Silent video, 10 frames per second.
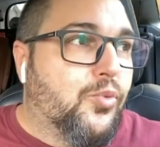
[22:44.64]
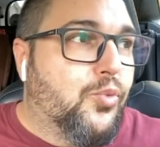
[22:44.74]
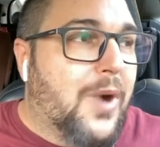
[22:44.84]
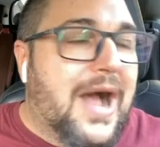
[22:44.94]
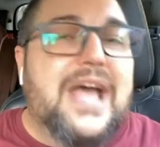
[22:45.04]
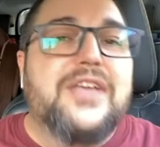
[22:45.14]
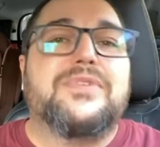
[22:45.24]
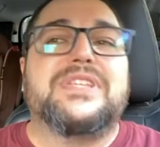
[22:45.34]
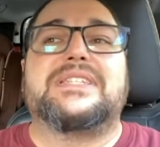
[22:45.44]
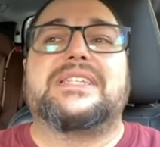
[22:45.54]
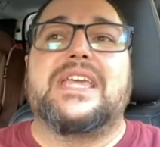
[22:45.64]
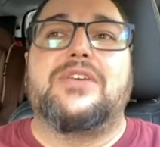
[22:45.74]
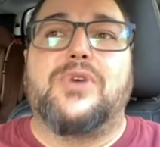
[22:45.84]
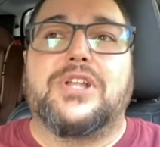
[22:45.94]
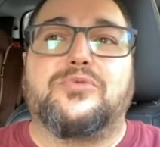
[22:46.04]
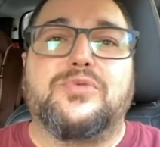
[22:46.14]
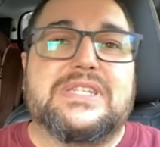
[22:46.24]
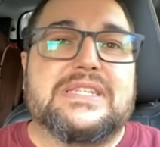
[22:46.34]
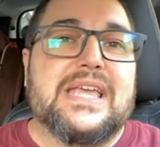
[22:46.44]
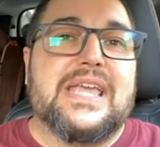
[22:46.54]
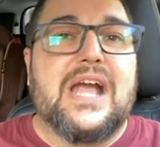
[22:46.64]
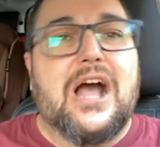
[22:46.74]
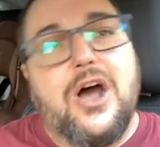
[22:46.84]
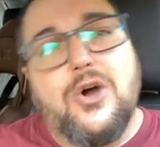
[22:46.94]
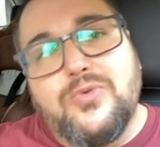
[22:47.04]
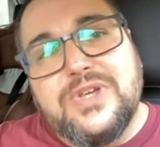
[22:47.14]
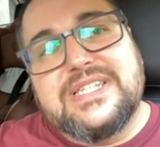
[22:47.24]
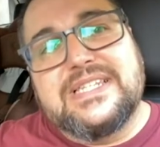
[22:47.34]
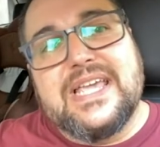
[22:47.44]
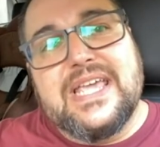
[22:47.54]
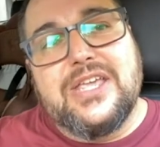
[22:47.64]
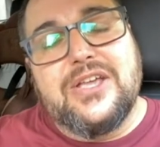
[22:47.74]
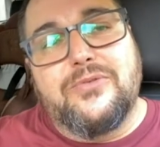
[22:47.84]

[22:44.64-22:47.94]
why we say what we say, how we say